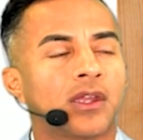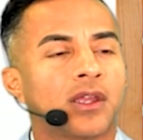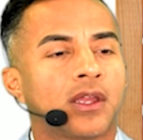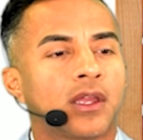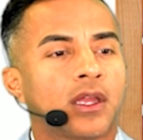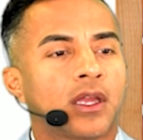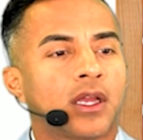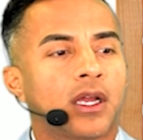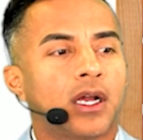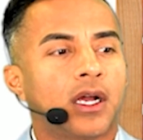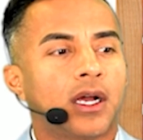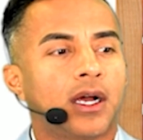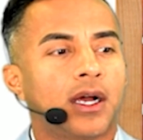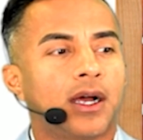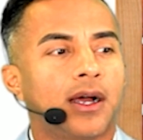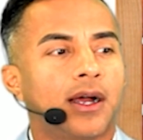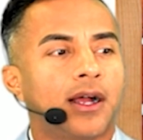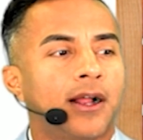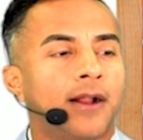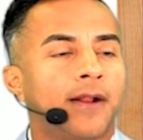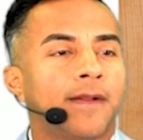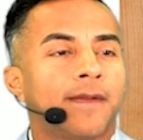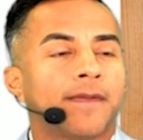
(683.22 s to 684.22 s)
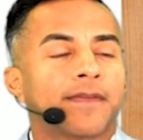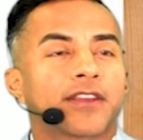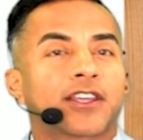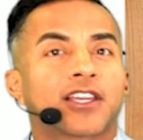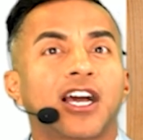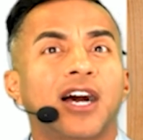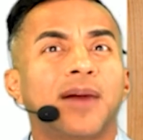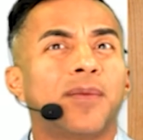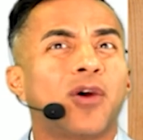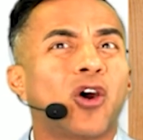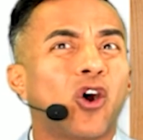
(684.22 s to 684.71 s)
uh,
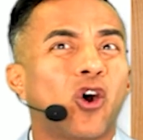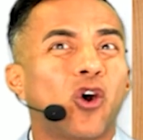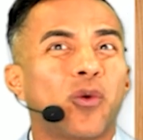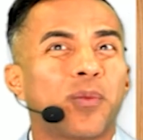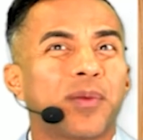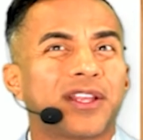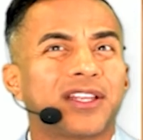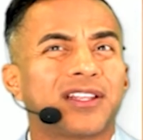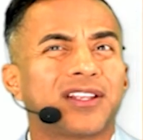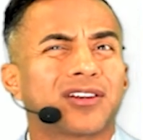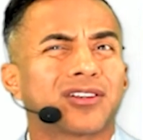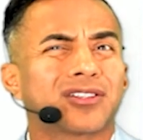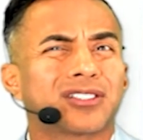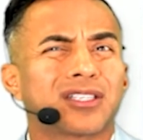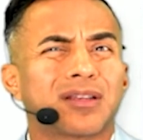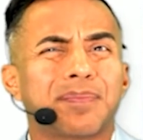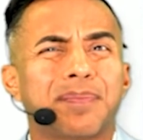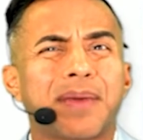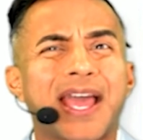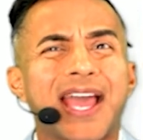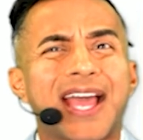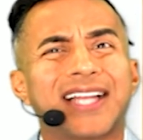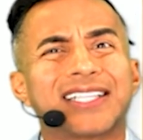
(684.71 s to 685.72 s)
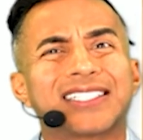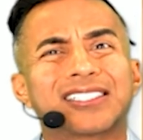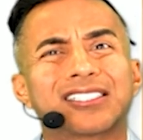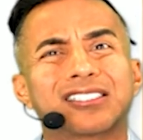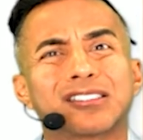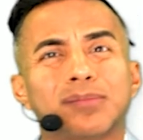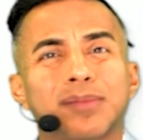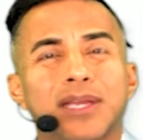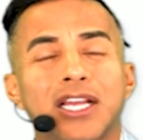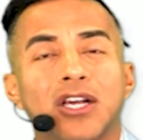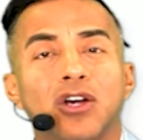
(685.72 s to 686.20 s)
come home and there's a bad
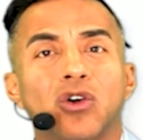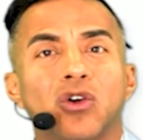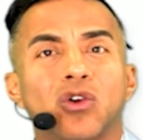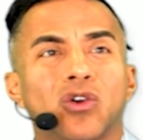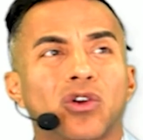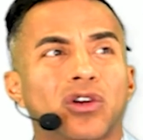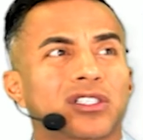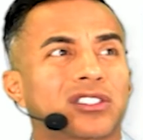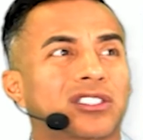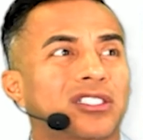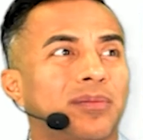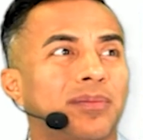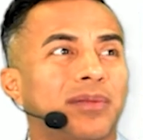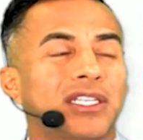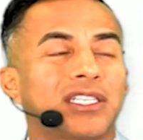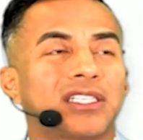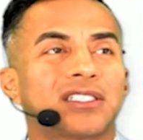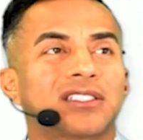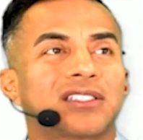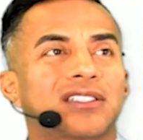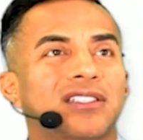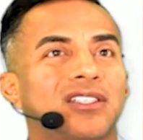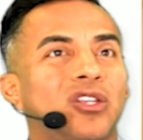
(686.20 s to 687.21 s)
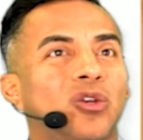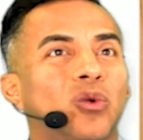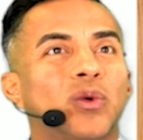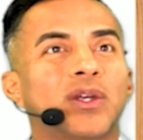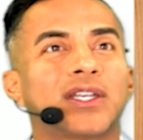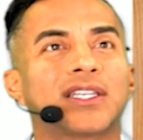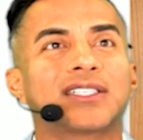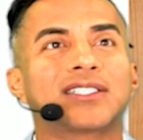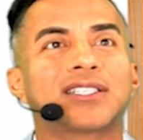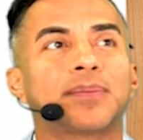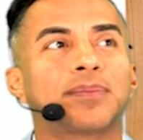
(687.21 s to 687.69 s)
smell, or somebody is
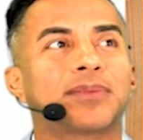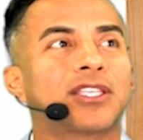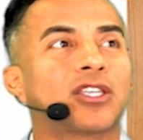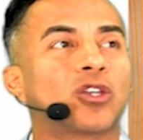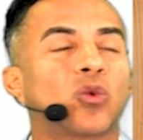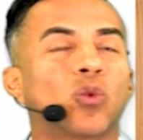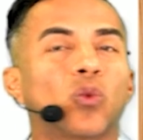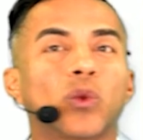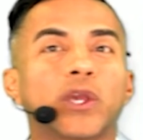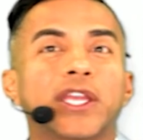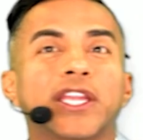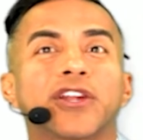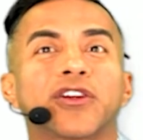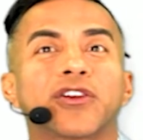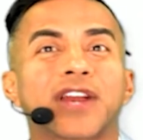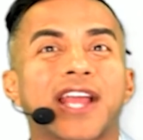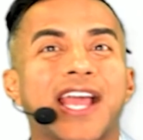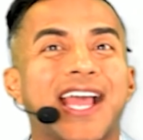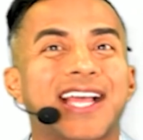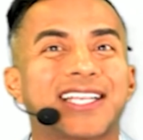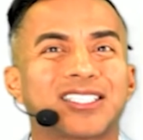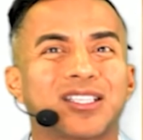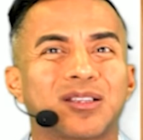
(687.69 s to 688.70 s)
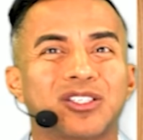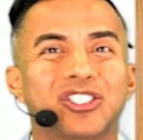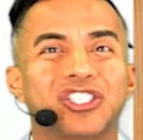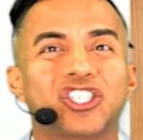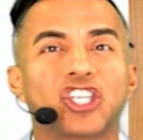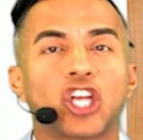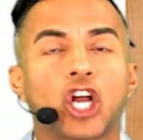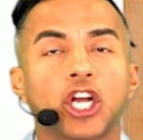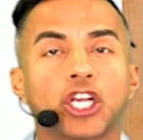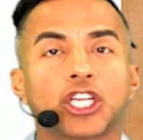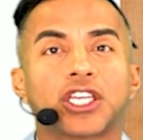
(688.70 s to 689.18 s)
doing something weird or has a
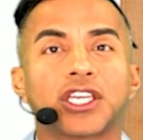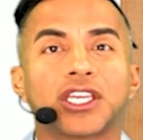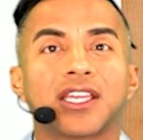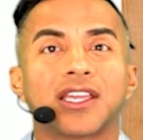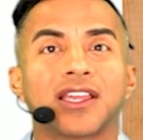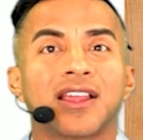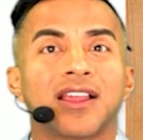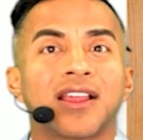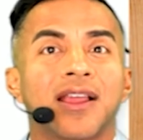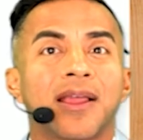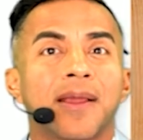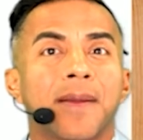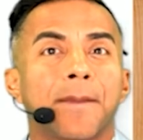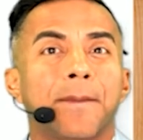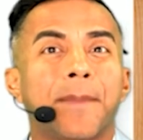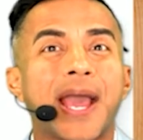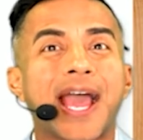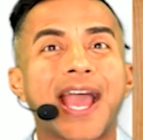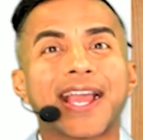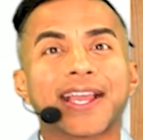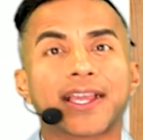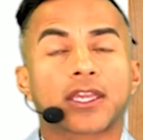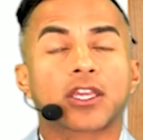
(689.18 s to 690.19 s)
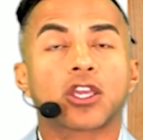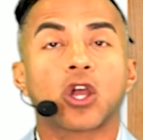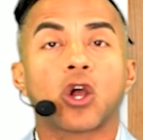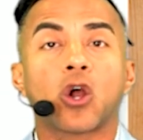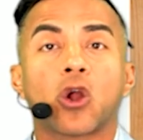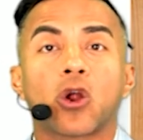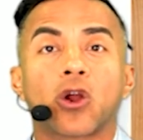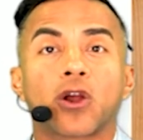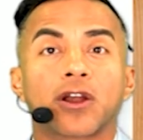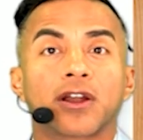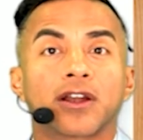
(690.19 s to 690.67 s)
junky
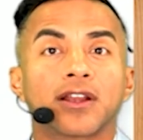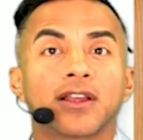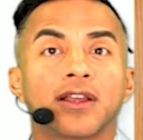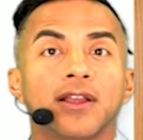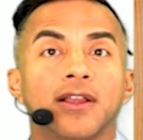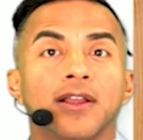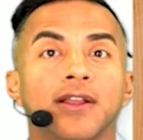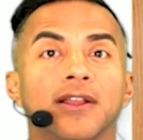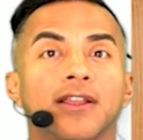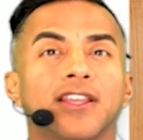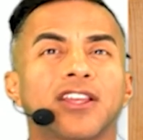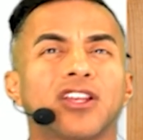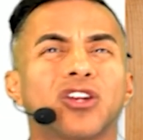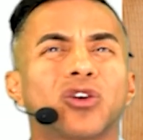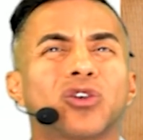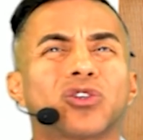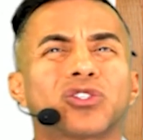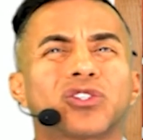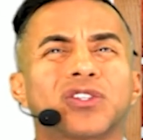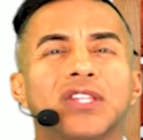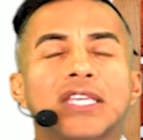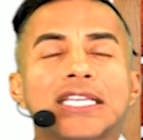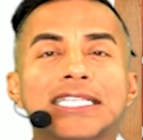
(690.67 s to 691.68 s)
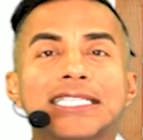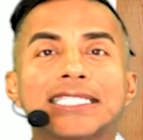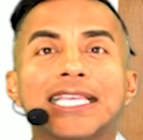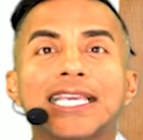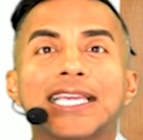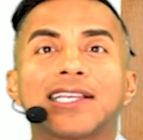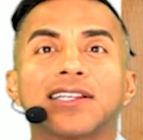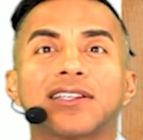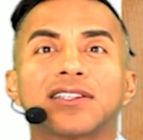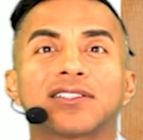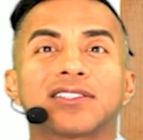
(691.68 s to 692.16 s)
backyard. So these
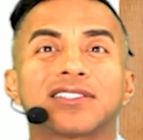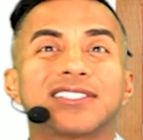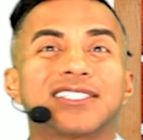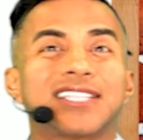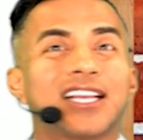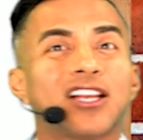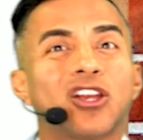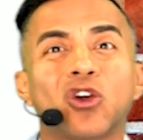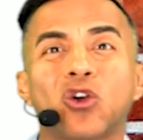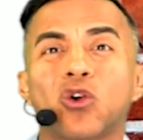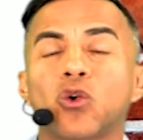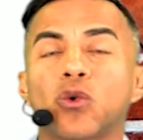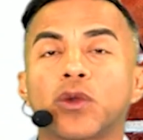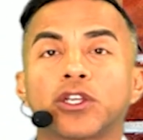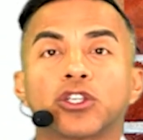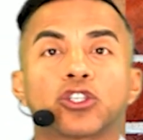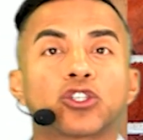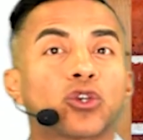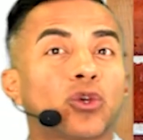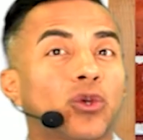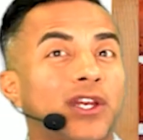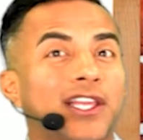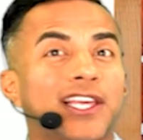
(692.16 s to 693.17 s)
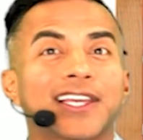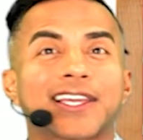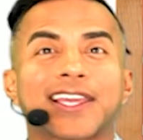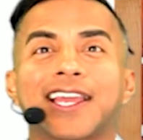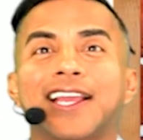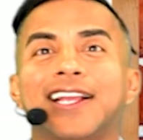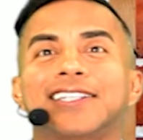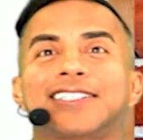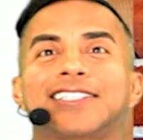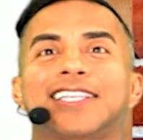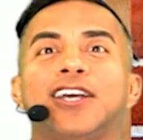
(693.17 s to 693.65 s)
things Zillow and Trulia
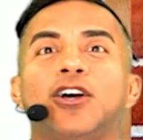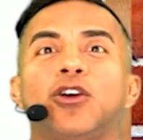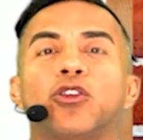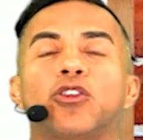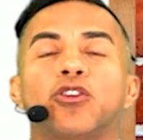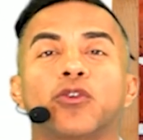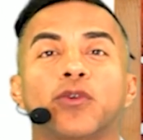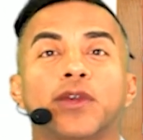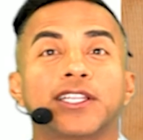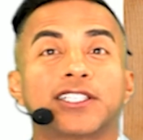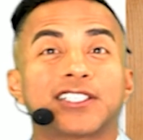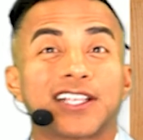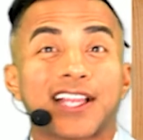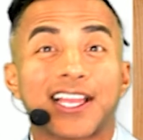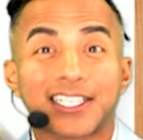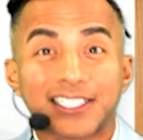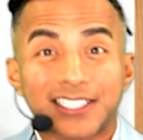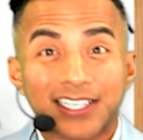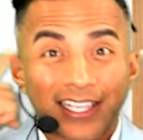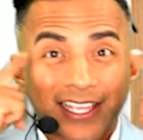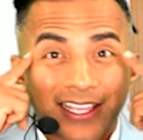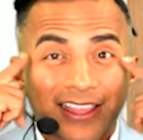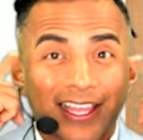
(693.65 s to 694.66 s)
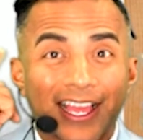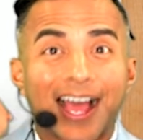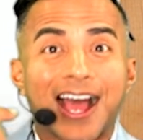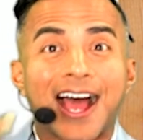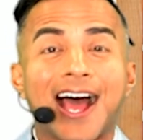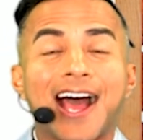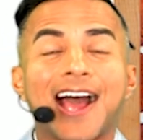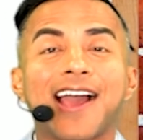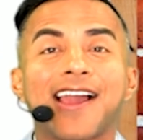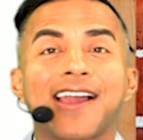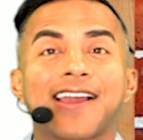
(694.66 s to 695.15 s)
can't tell you. It's actually the
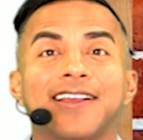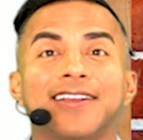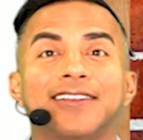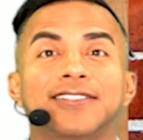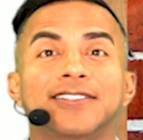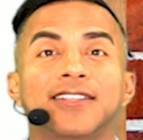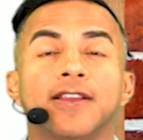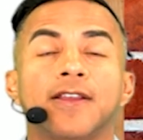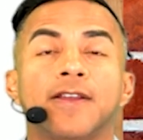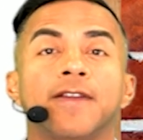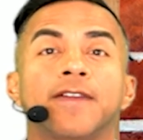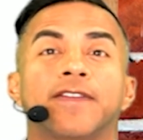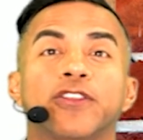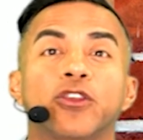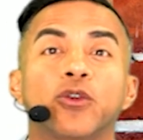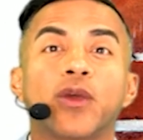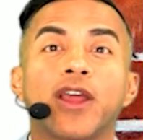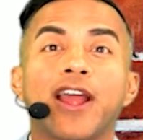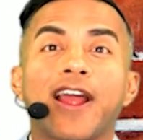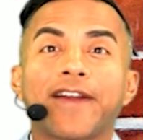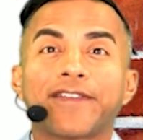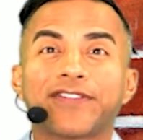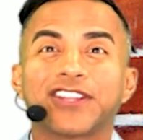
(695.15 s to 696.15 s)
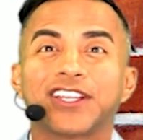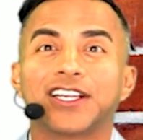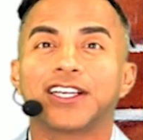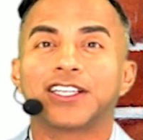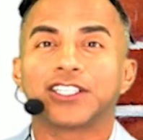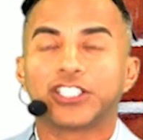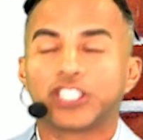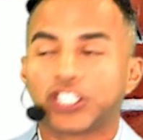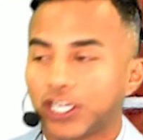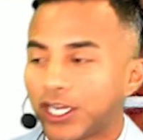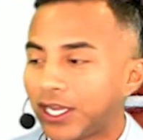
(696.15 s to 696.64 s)
eyes you have to
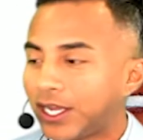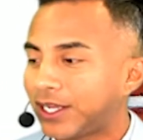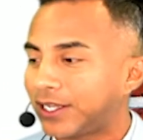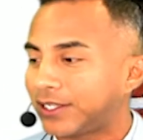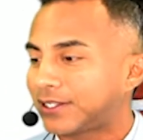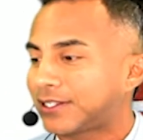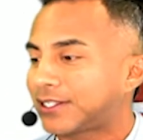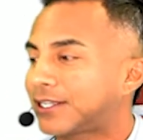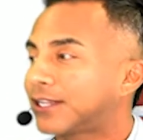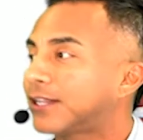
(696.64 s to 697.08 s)
adjust.